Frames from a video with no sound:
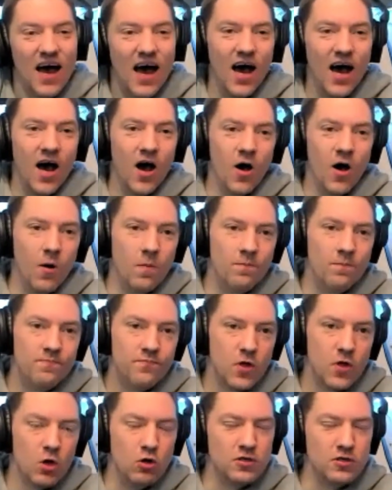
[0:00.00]
Um,
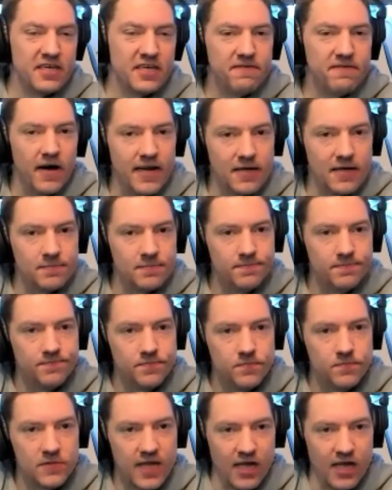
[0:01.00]
Who's he fighting?
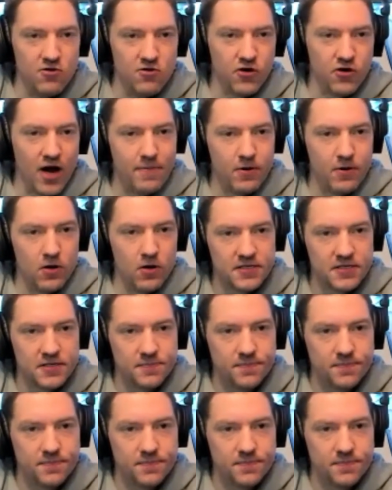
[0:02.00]
Can you drop it on us?